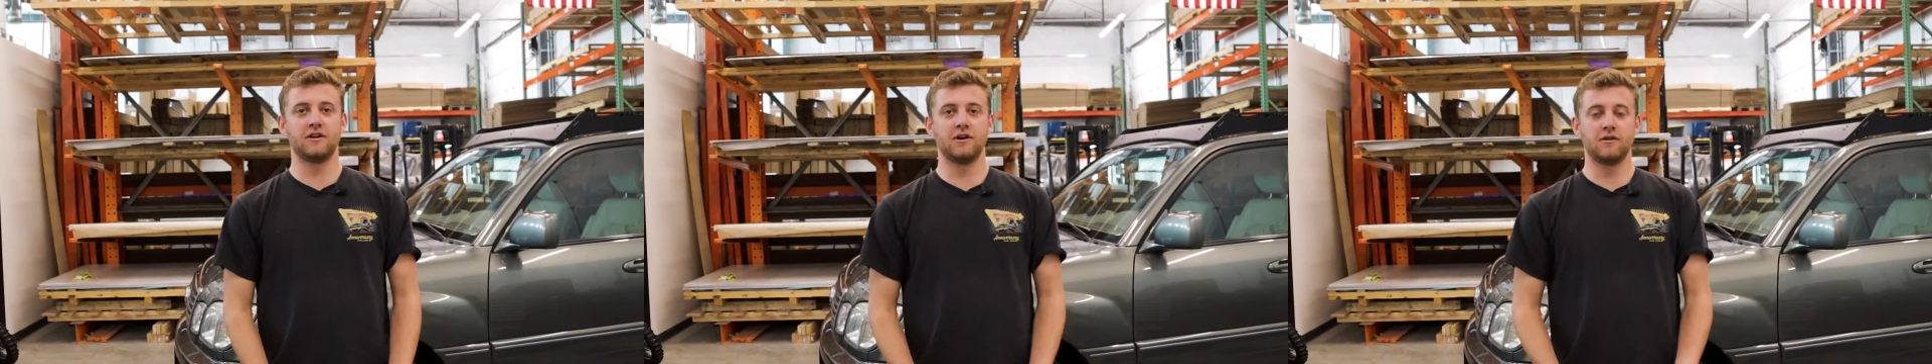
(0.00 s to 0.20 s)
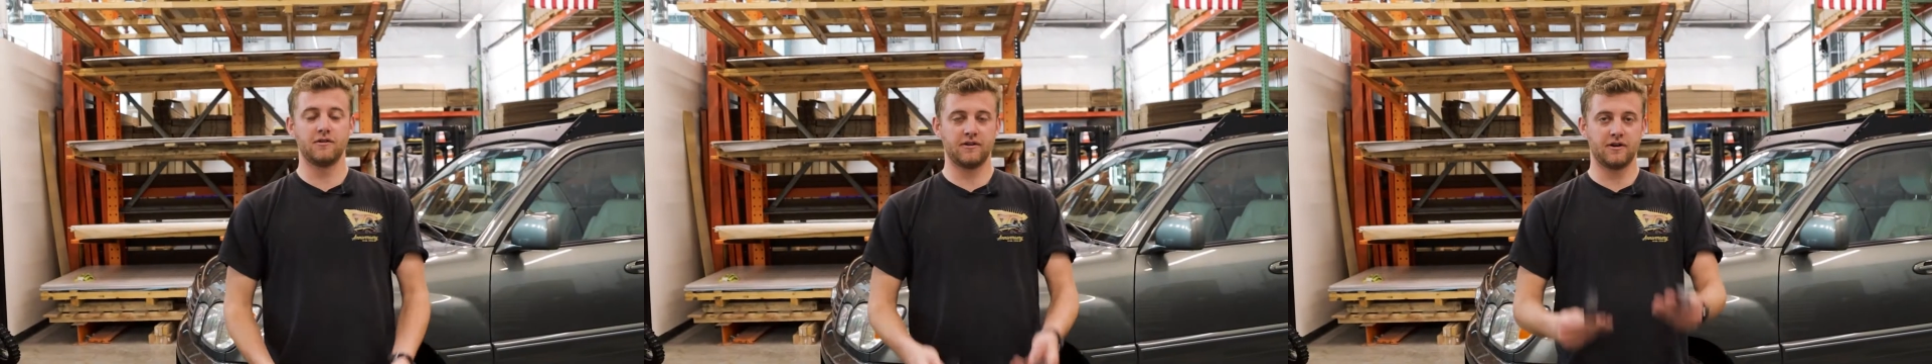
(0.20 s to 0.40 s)

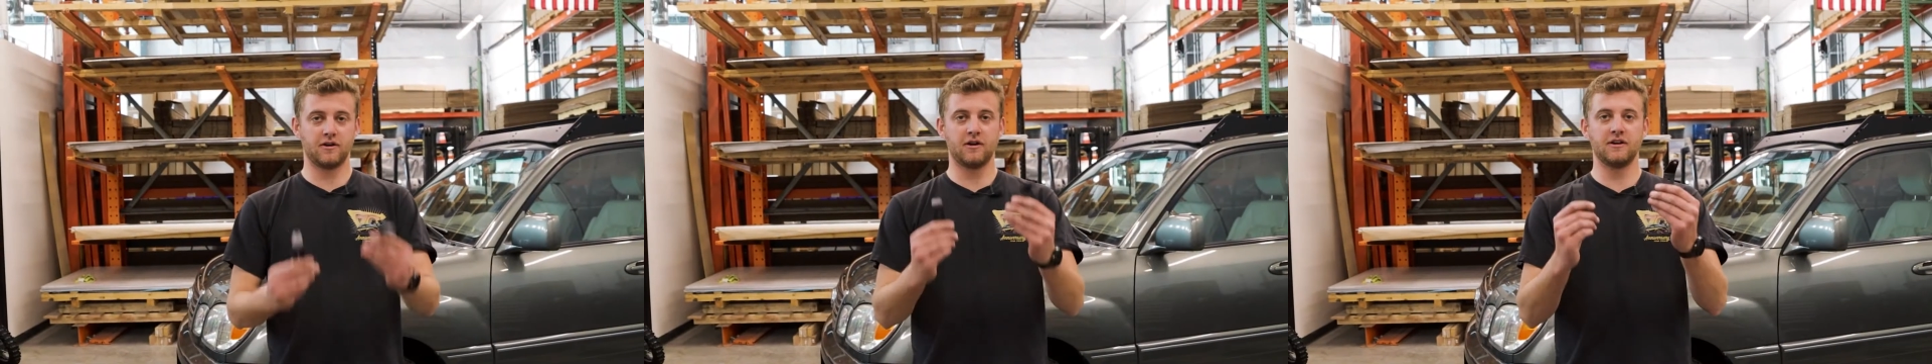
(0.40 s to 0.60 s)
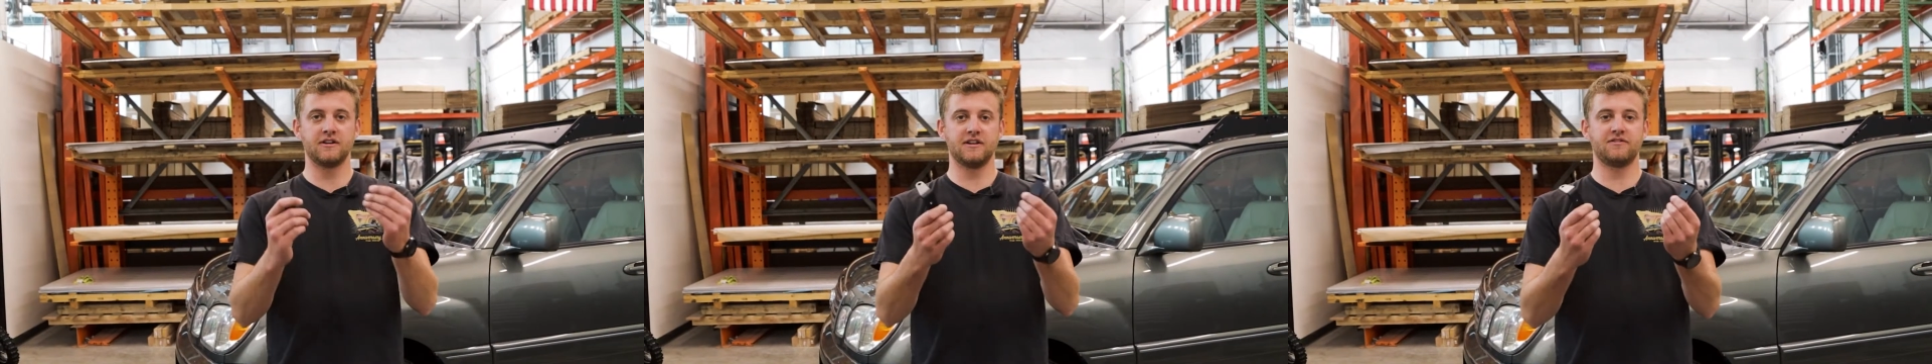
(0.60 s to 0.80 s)
note,
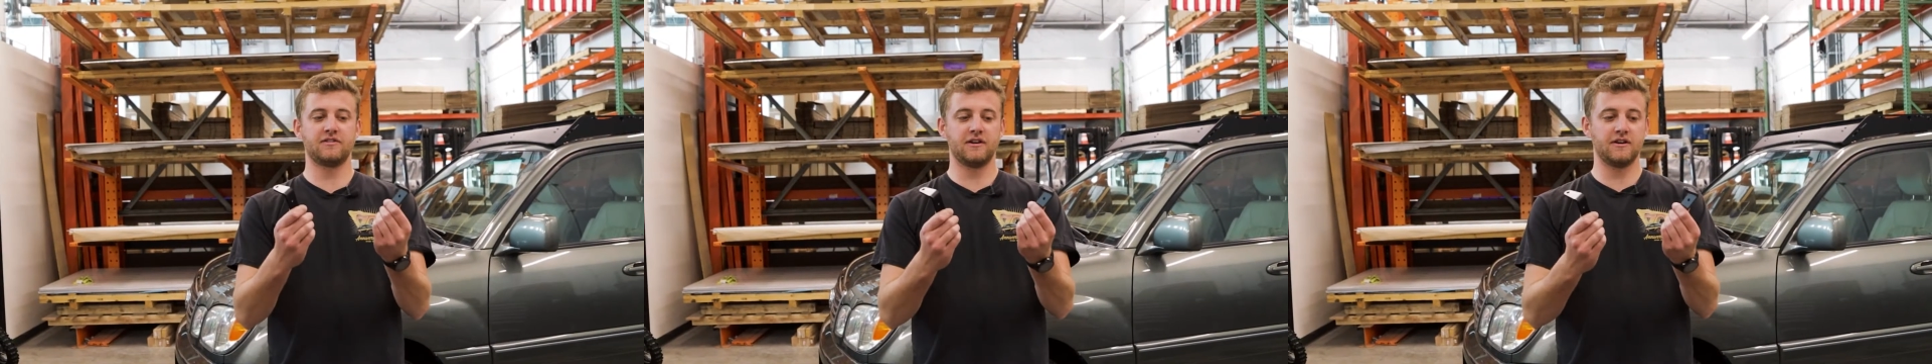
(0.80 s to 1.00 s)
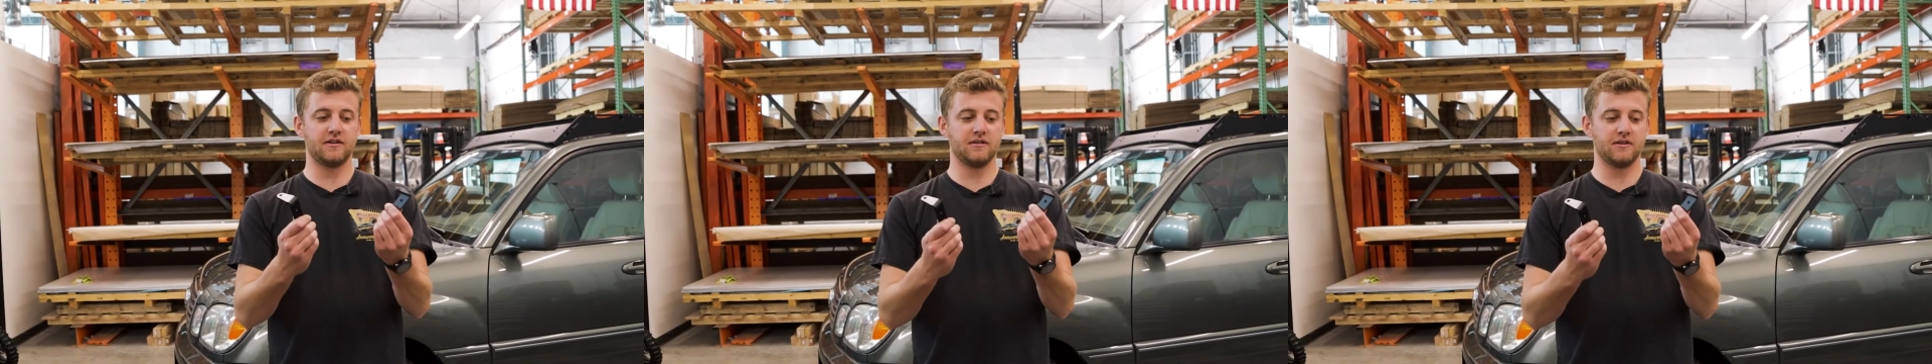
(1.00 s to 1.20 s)
there are
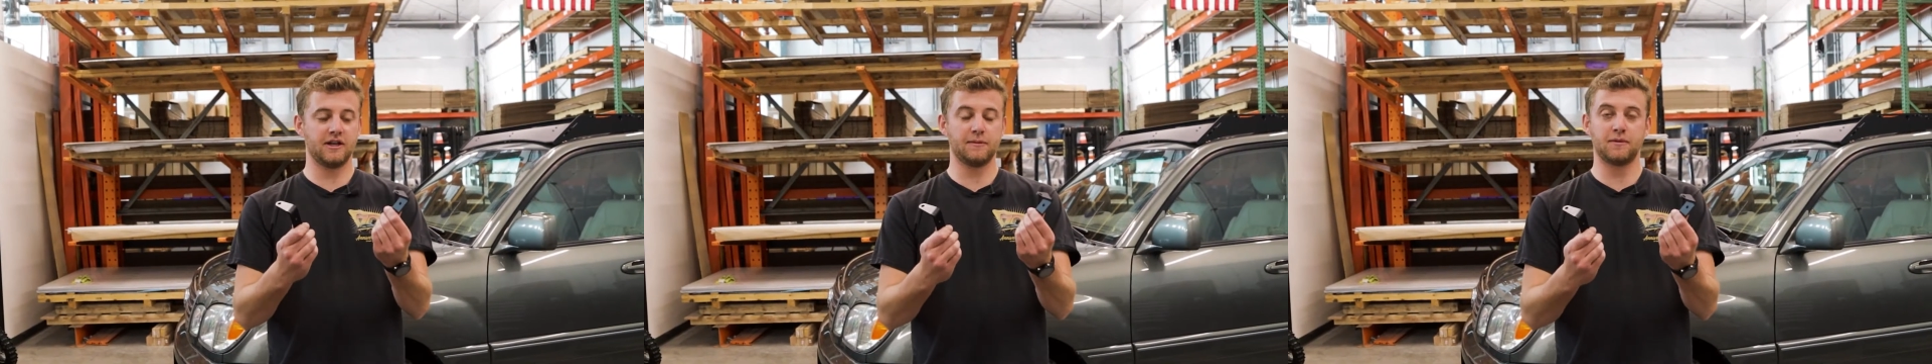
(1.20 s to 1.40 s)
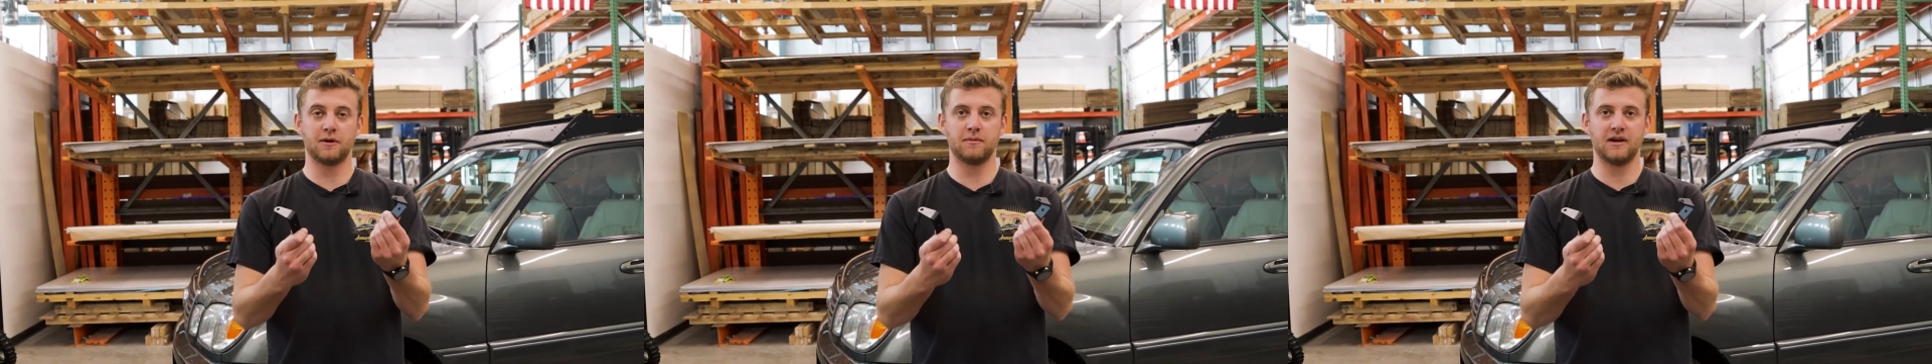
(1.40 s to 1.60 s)
different
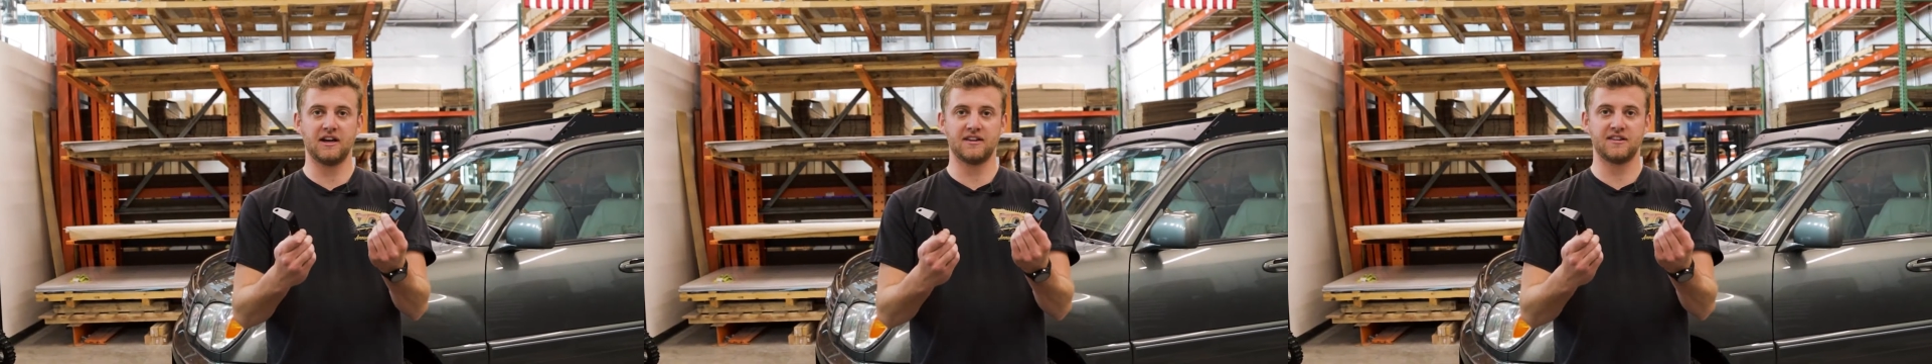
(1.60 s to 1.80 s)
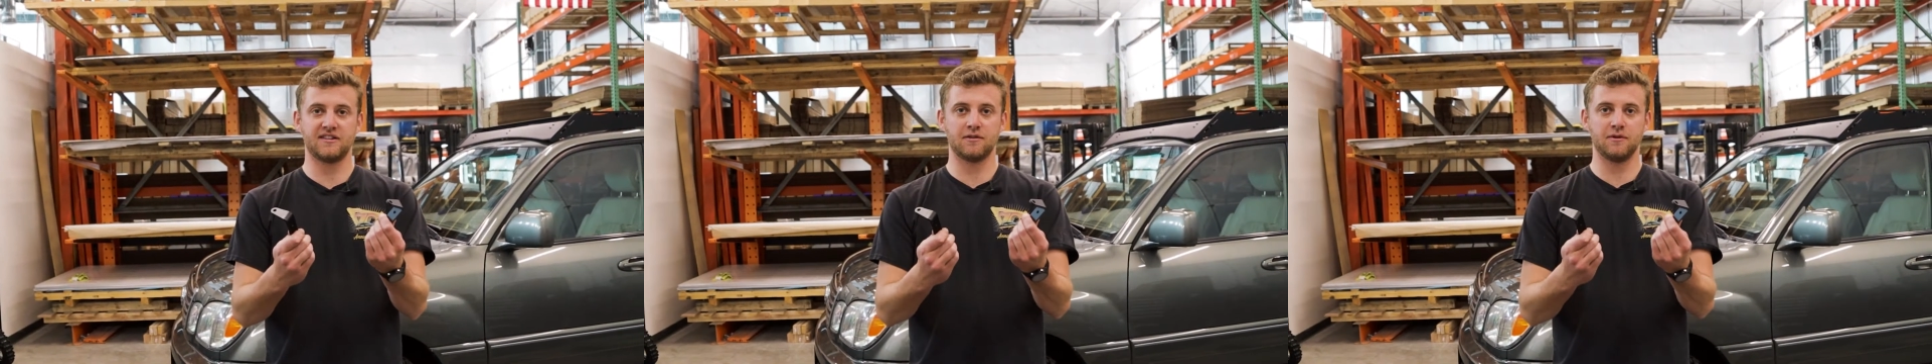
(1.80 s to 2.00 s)
light bar
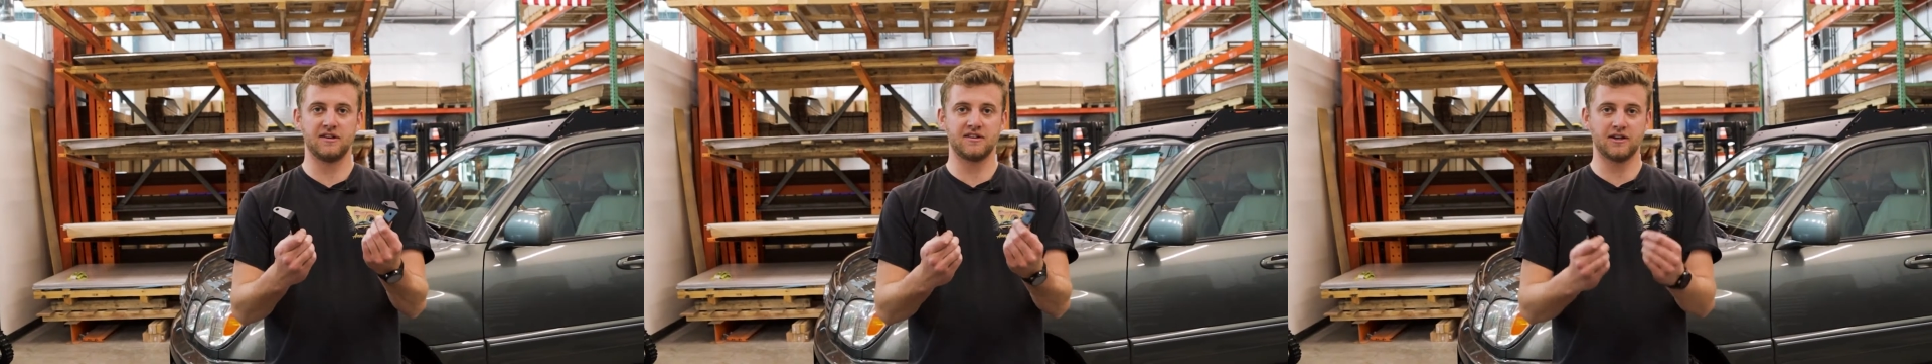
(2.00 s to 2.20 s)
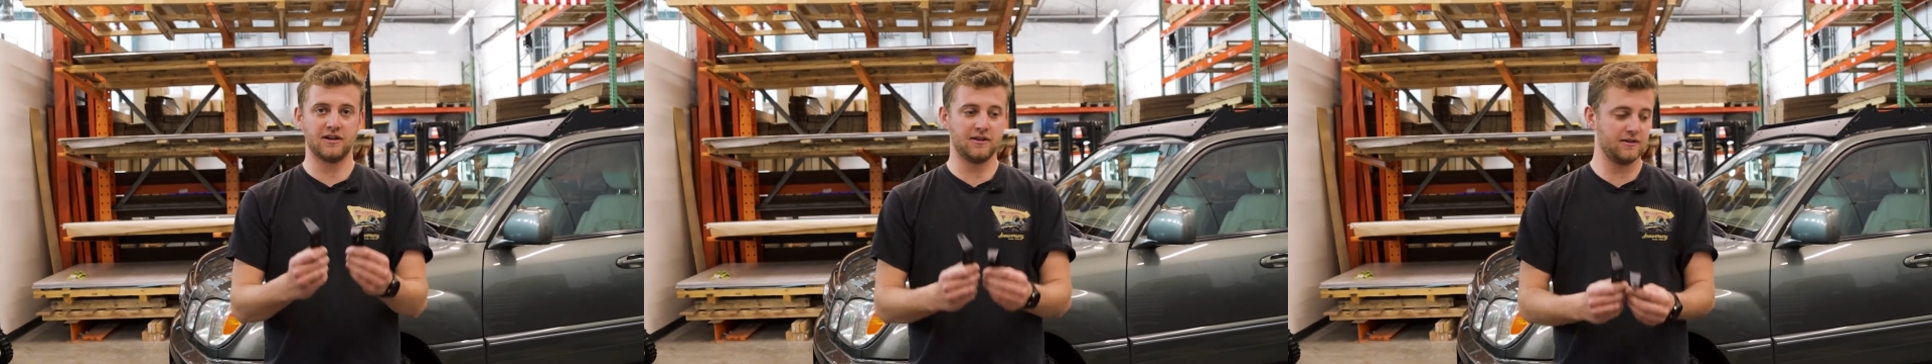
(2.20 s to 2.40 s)
brackets that we
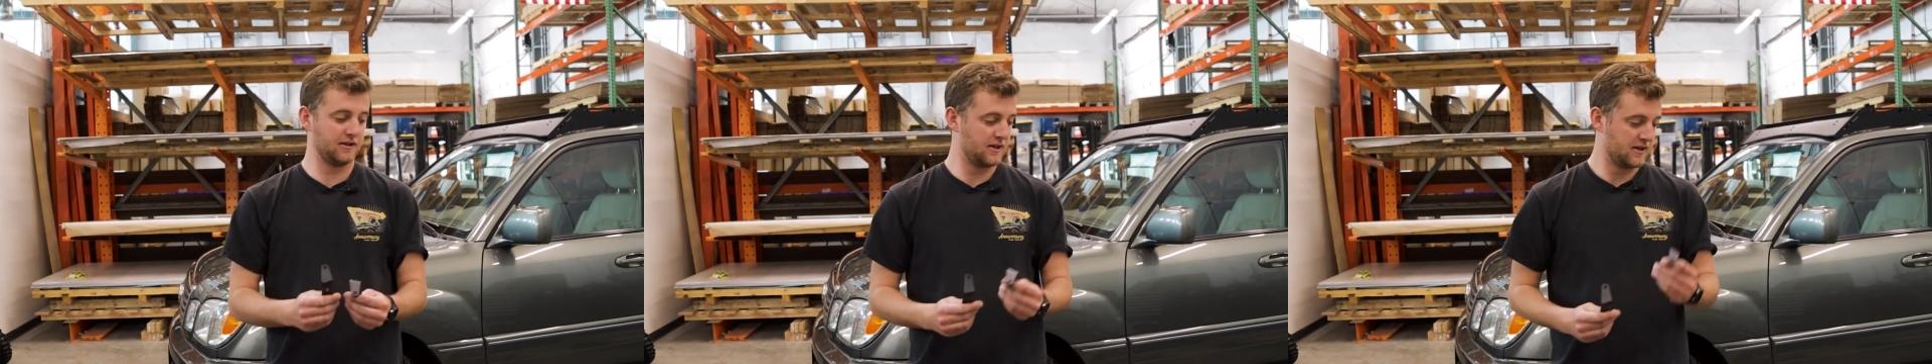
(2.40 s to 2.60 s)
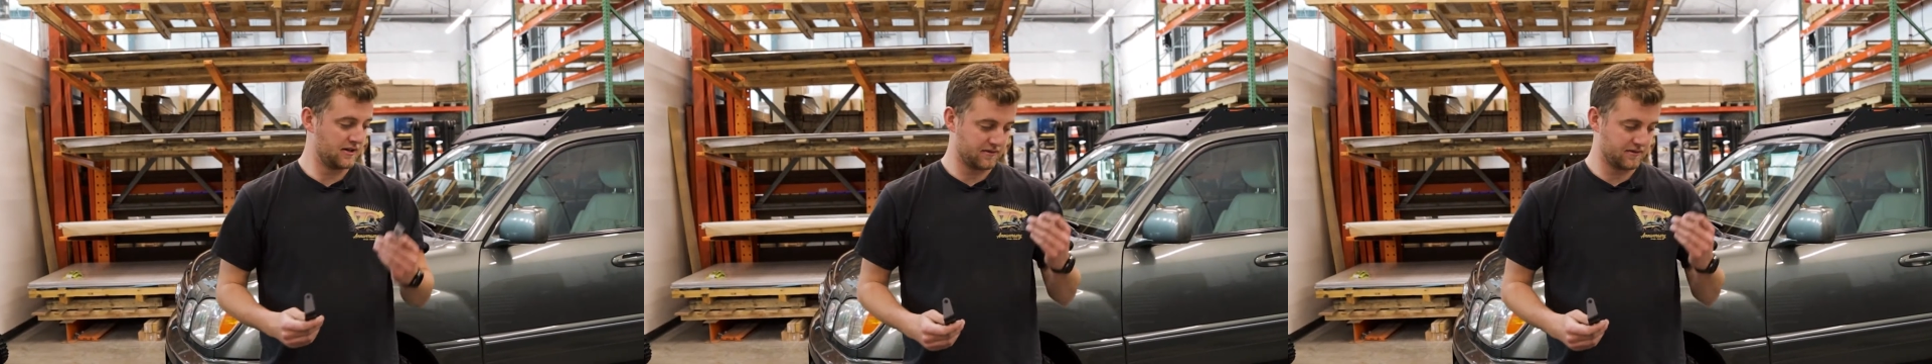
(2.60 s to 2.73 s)
sell